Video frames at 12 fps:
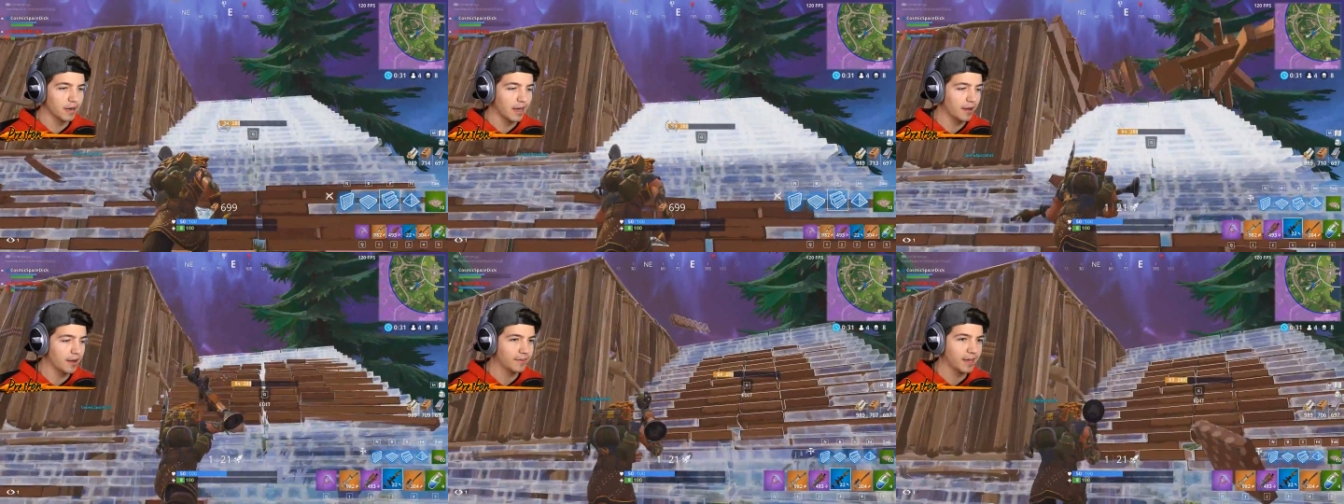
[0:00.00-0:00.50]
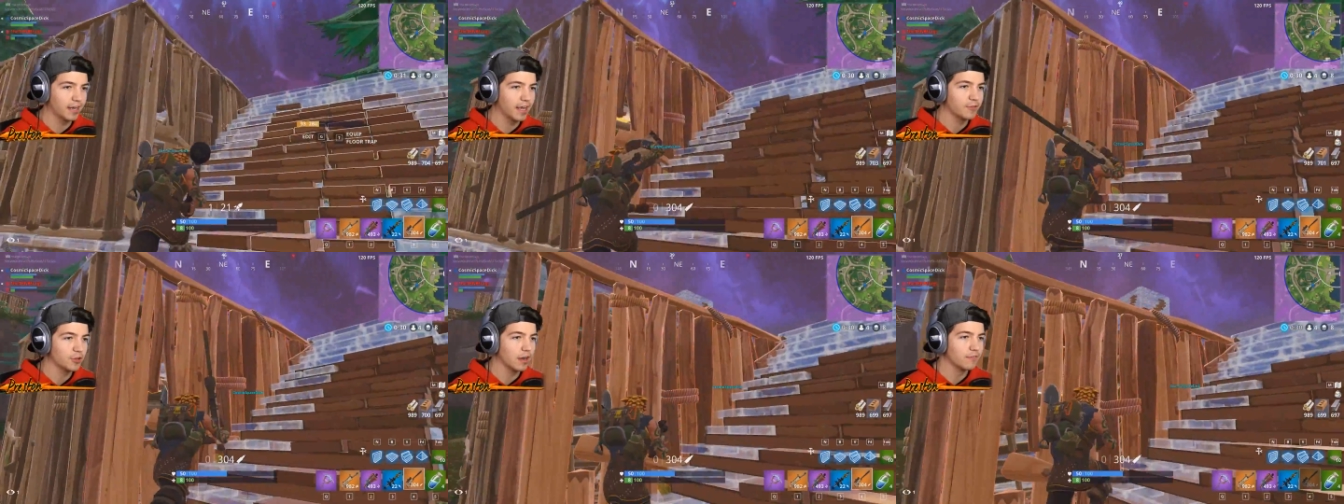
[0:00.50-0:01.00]
but I, I kind of
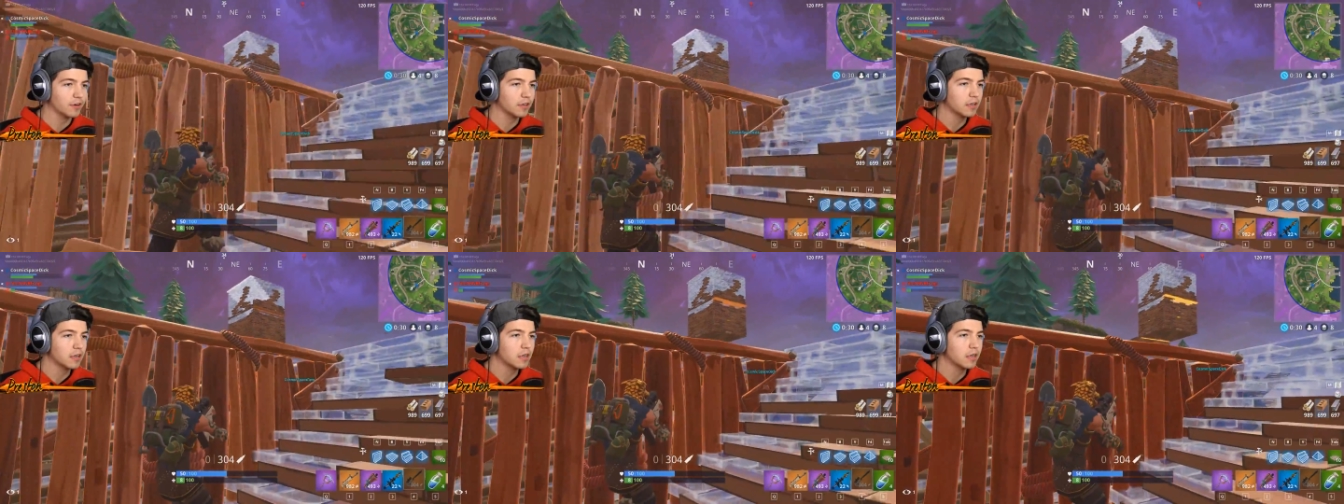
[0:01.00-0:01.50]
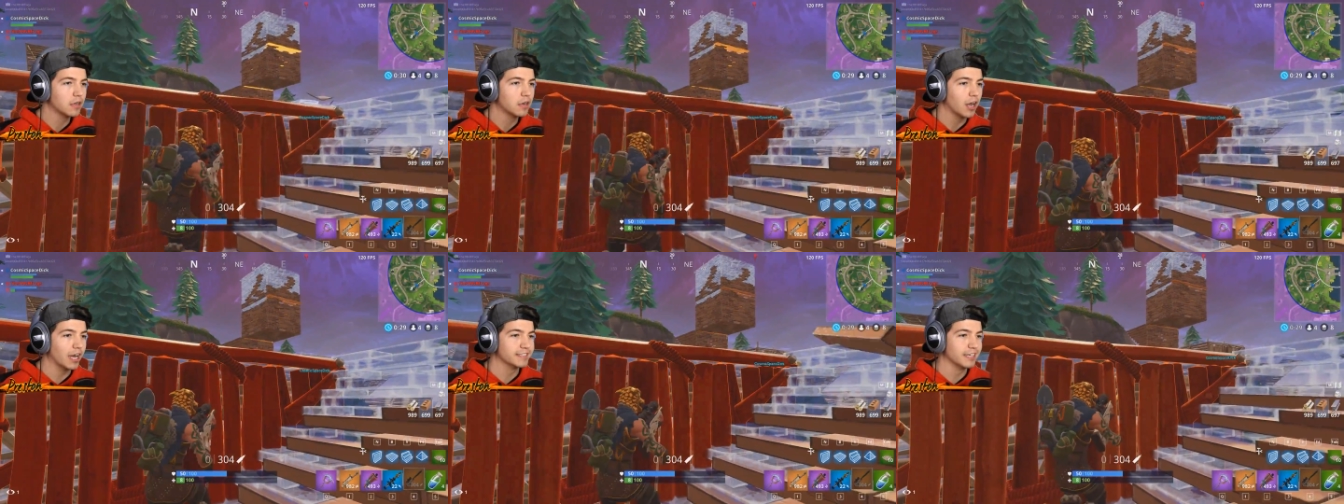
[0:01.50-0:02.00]
have you covered.
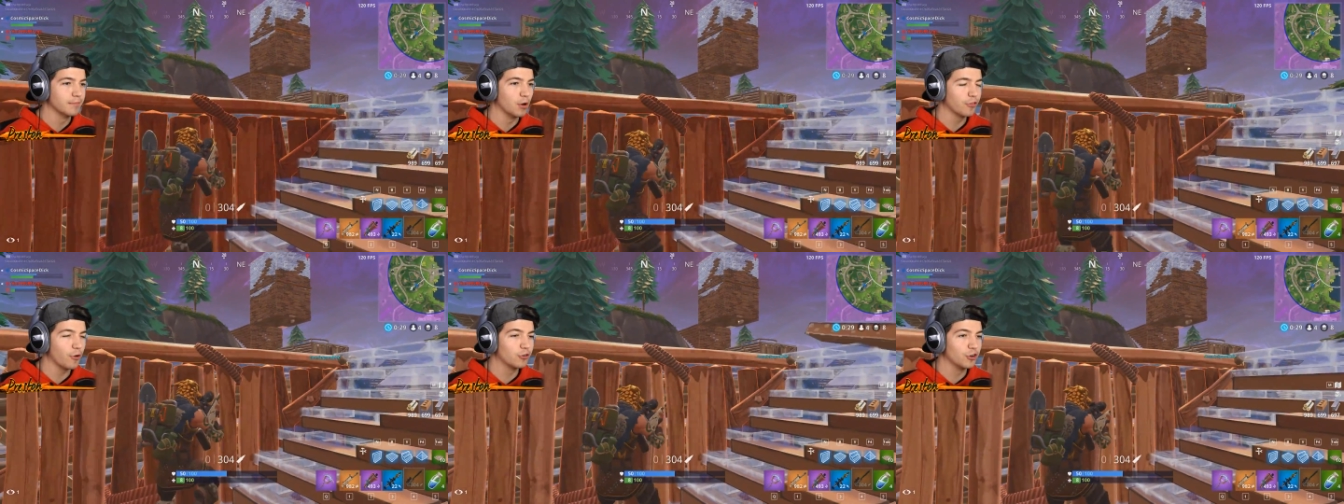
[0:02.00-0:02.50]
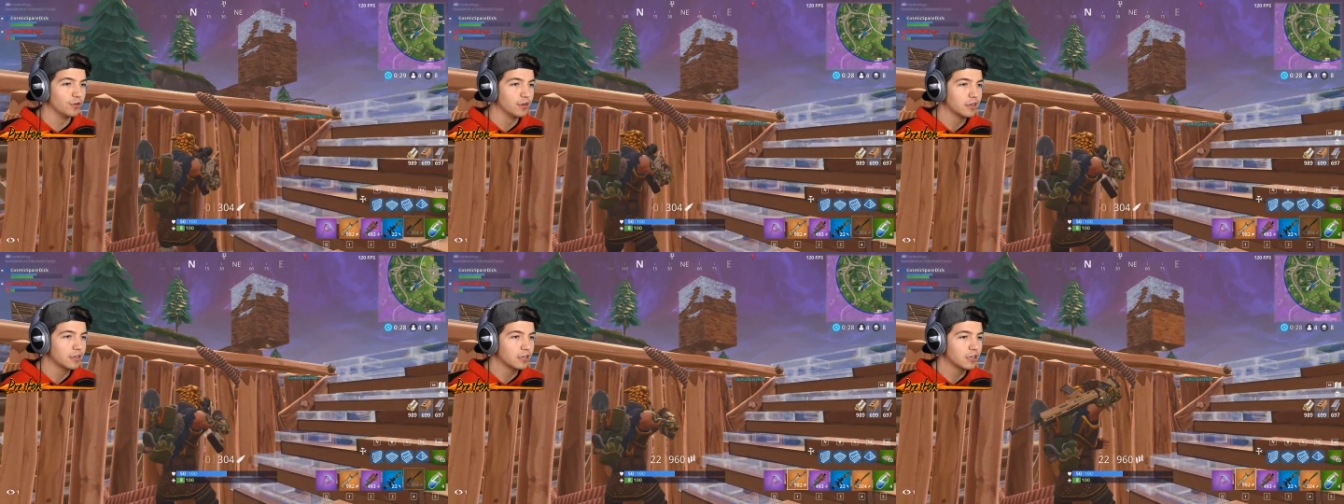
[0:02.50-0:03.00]
I see them both. Oh, dude.
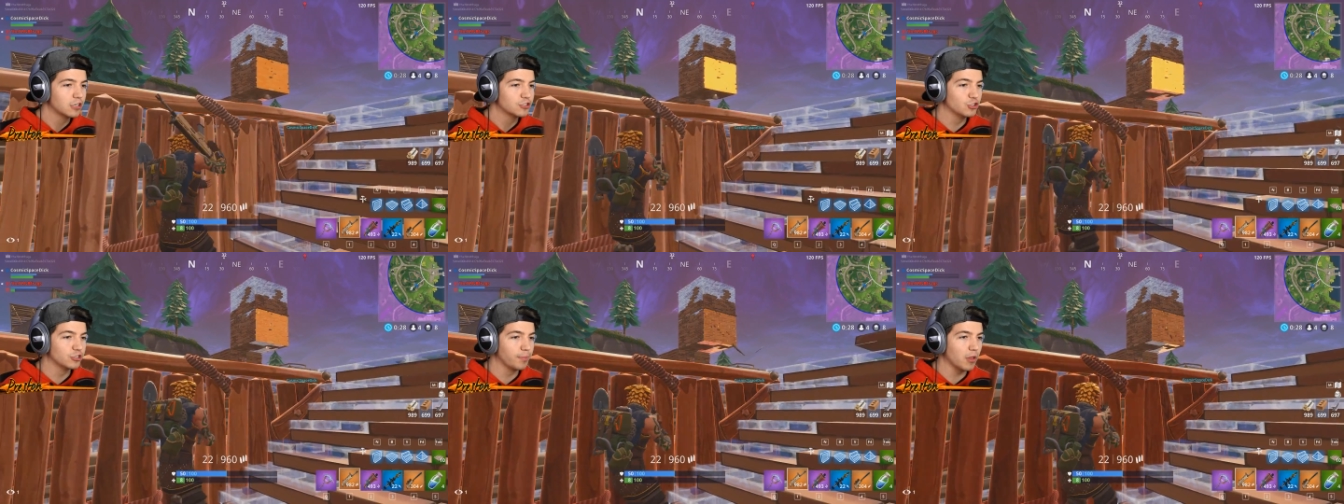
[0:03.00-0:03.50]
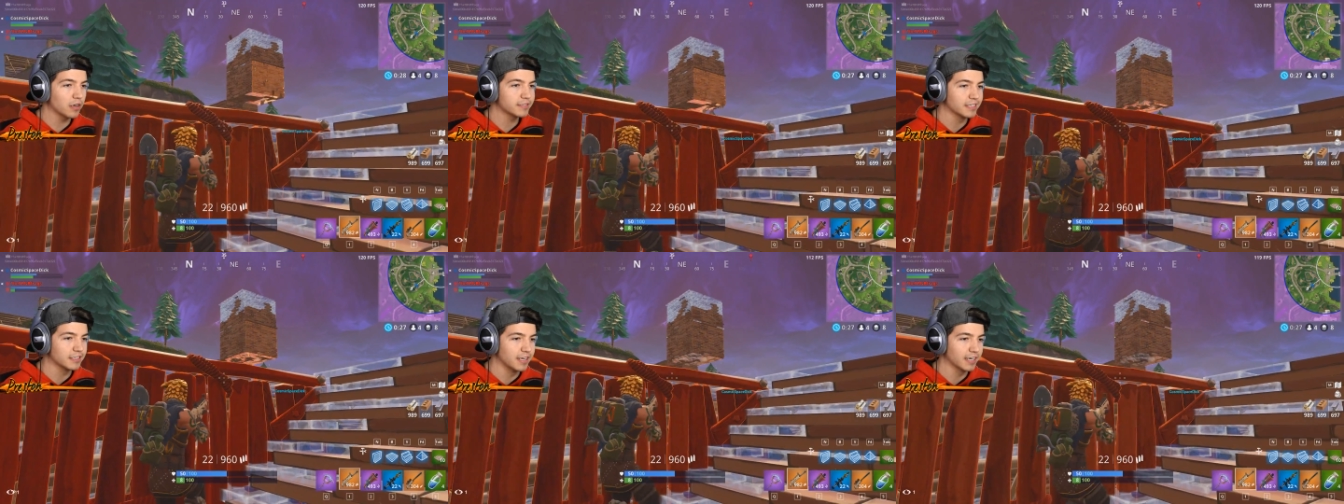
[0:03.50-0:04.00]
Shoot the blocks
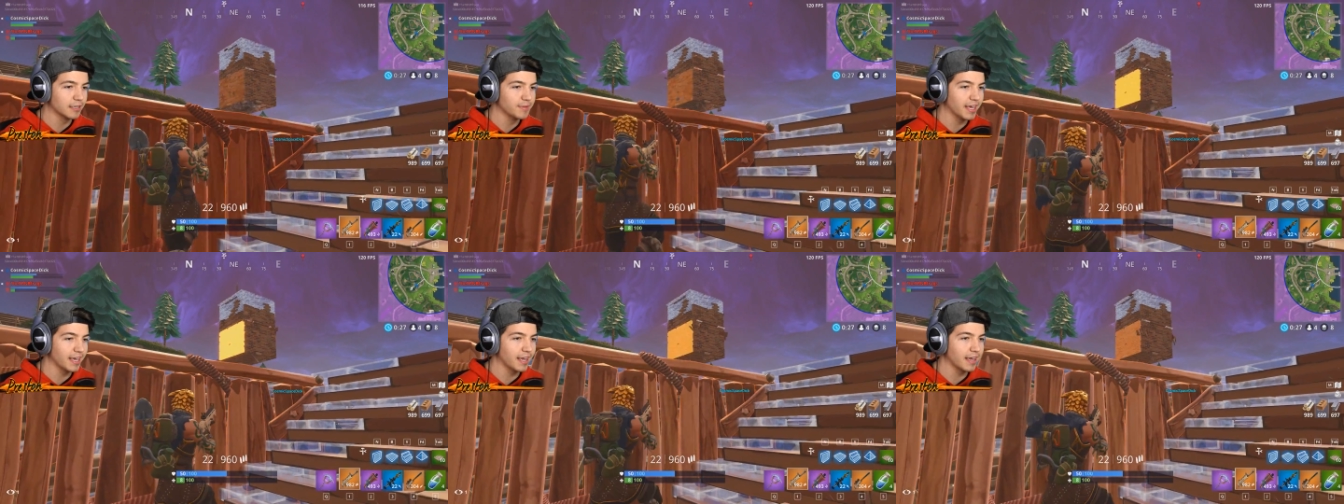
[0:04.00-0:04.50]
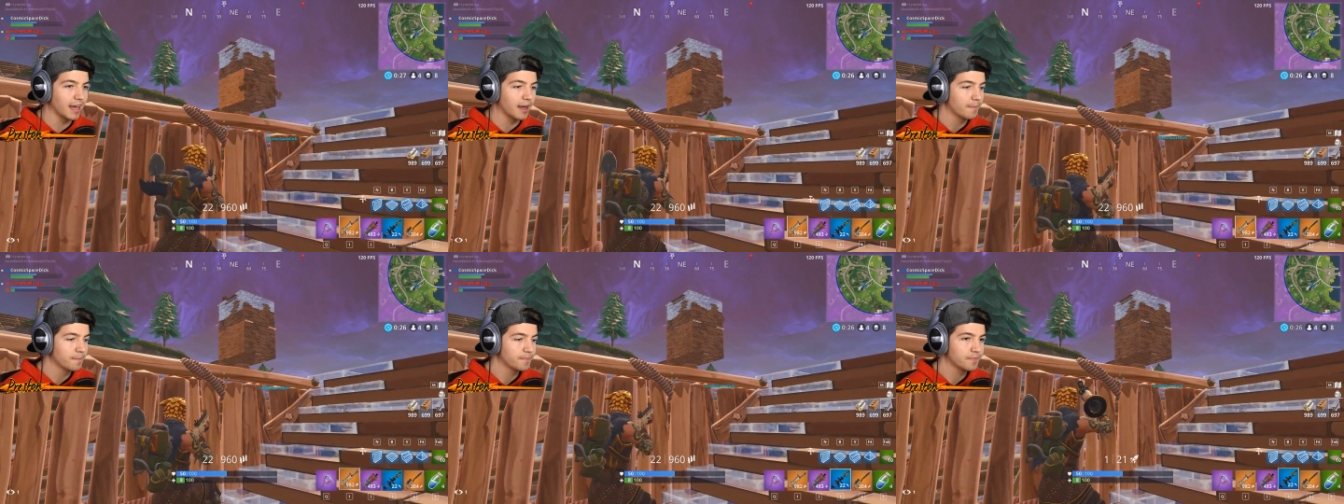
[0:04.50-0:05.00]
that's connected. Yeah, yeah, yeah,